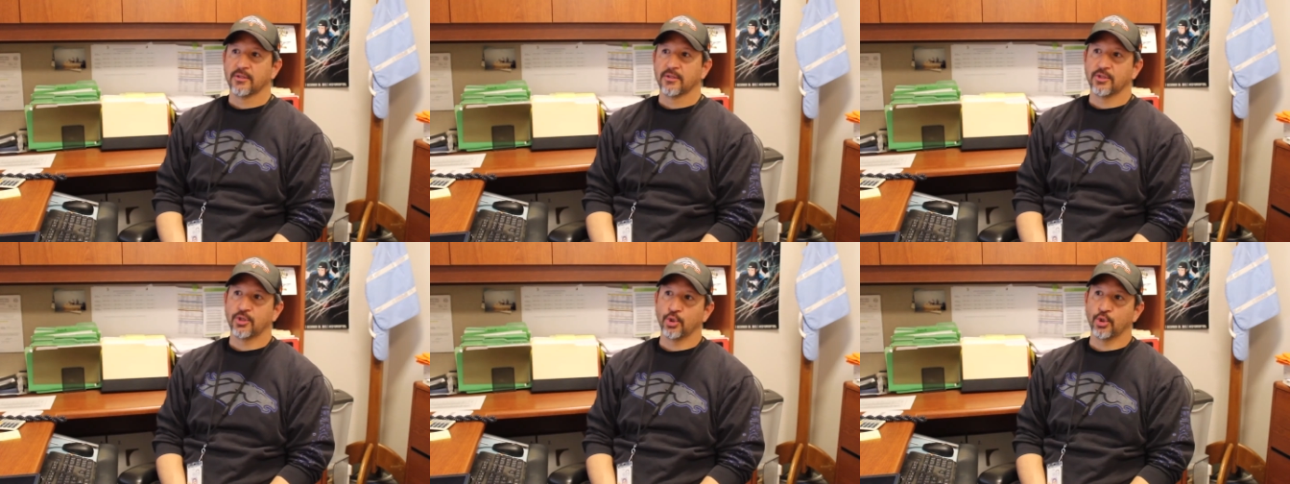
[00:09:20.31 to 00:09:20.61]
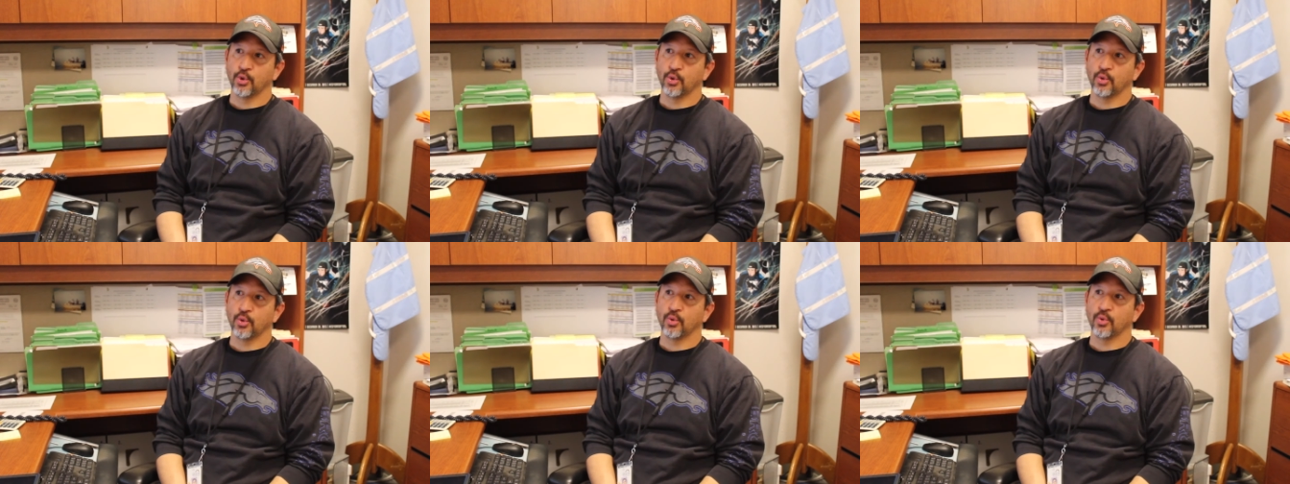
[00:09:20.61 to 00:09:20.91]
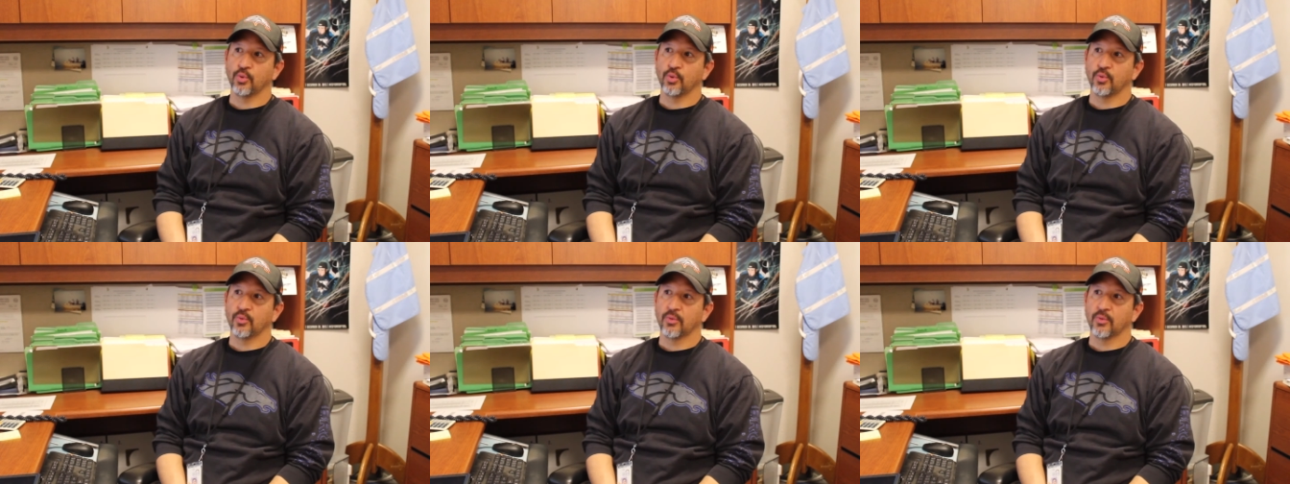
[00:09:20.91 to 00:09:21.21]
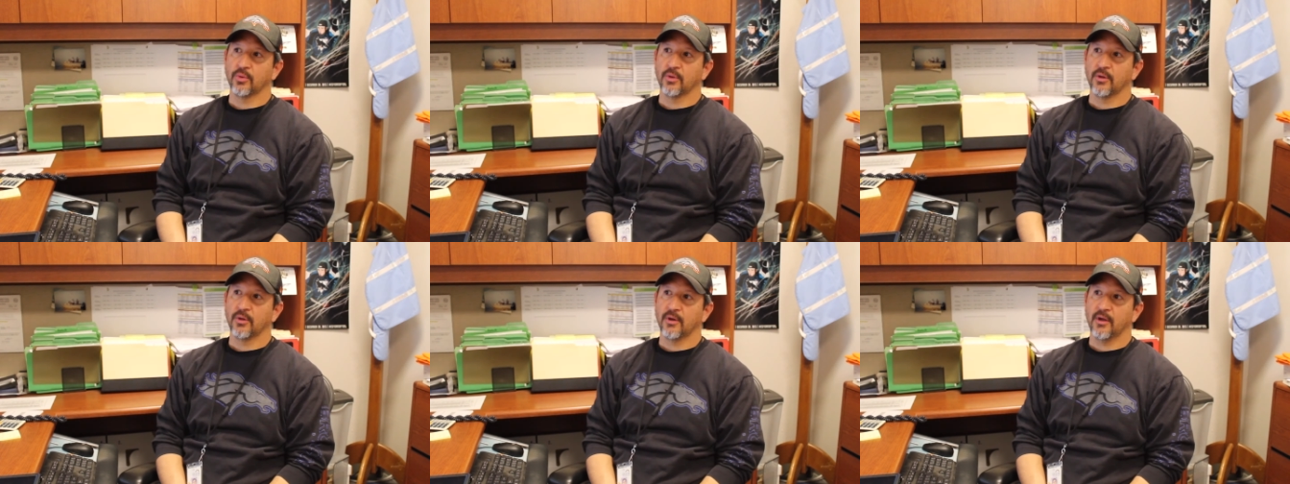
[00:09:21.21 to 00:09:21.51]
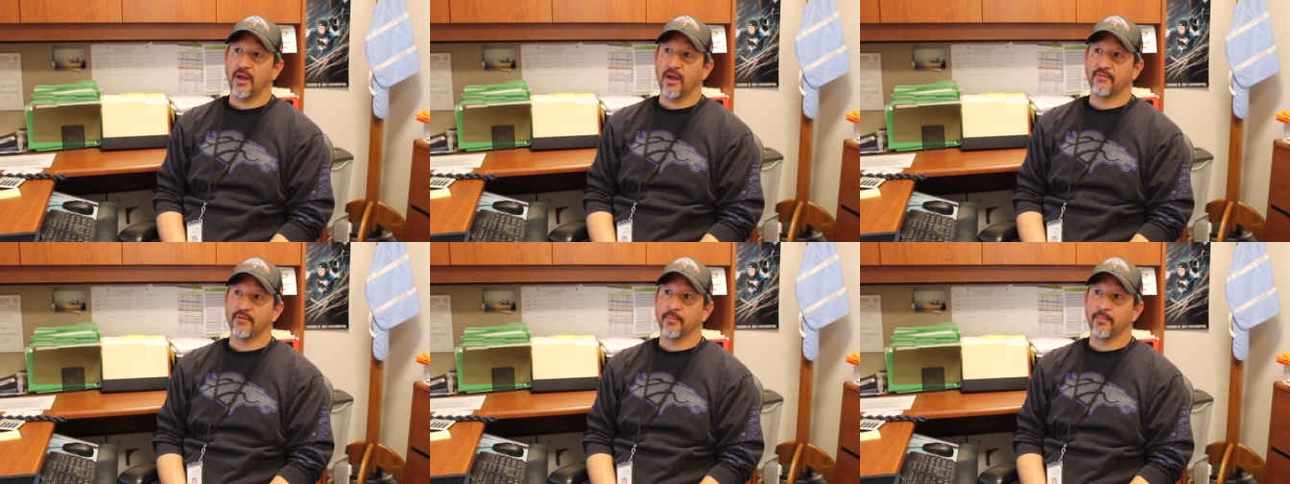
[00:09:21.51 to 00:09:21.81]
Two
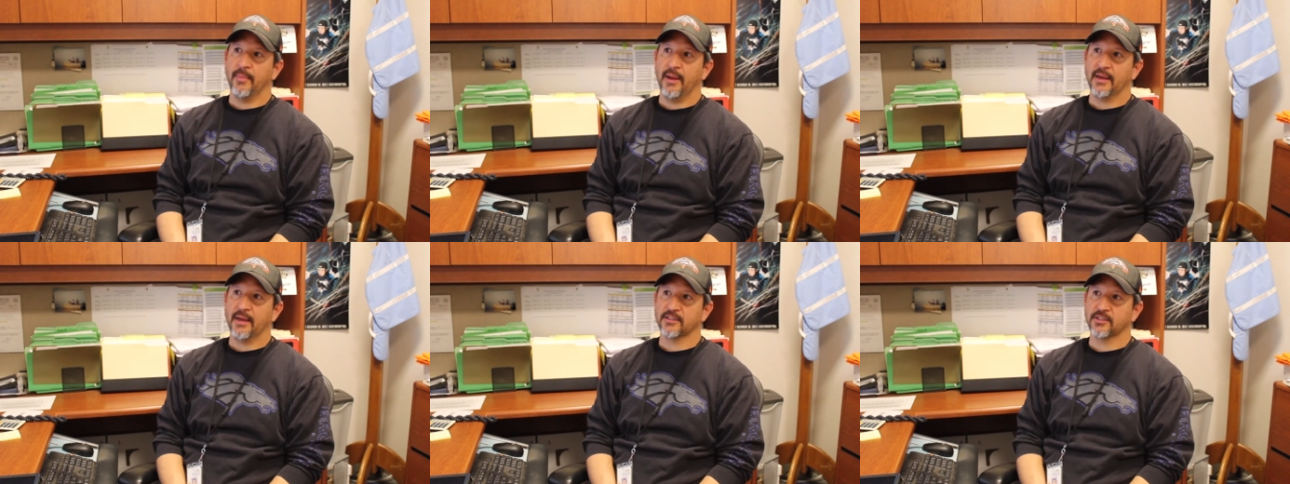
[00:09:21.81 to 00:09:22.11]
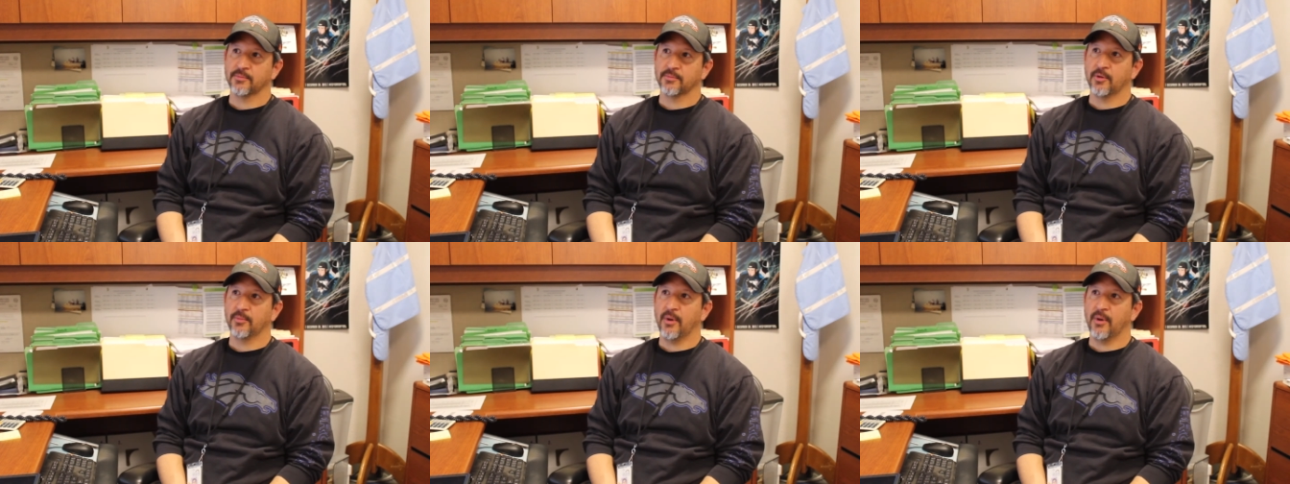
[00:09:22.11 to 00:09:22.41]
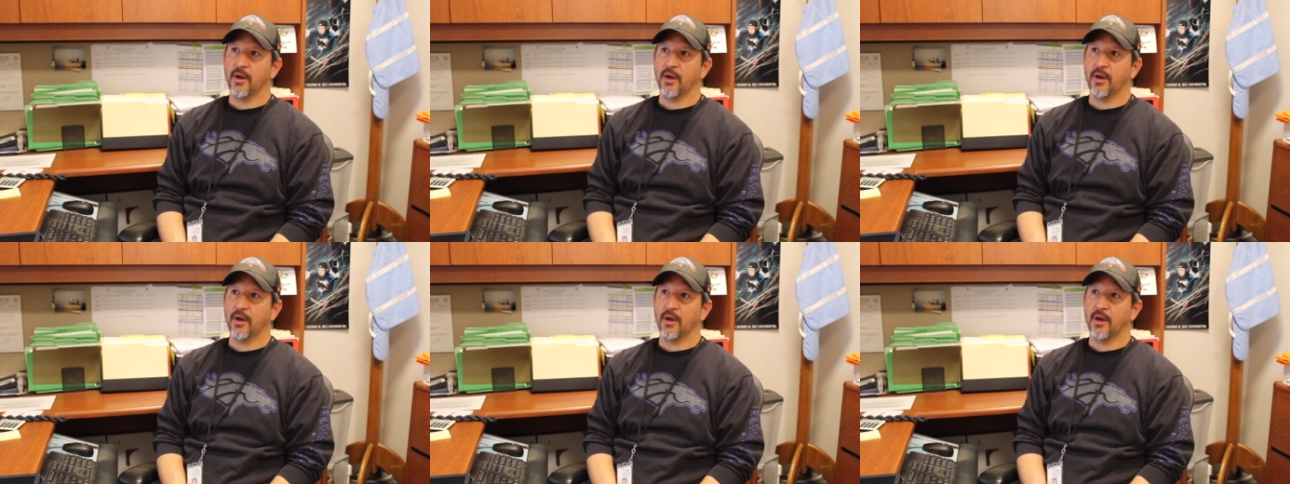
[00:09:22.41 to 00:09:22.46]
have a maximum